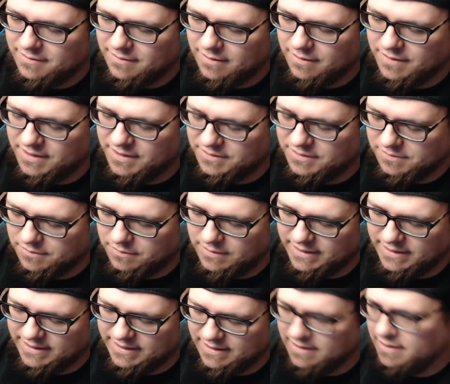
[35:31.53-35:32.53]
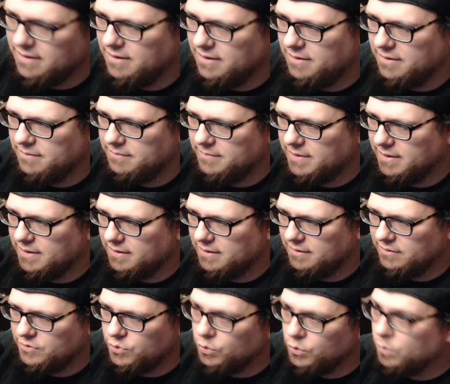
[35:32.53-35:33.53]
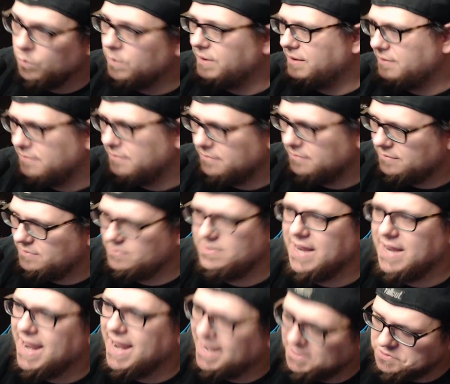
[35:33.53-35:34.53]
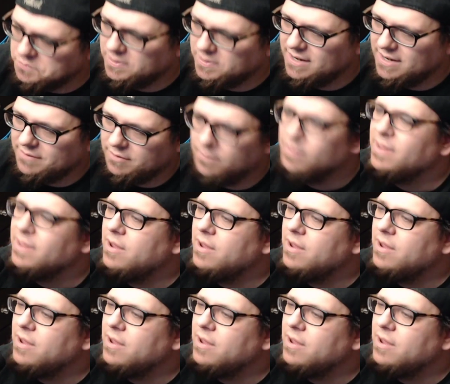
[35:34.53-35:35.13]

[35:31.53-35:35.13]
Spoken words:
These little like coolant tanks or whatever,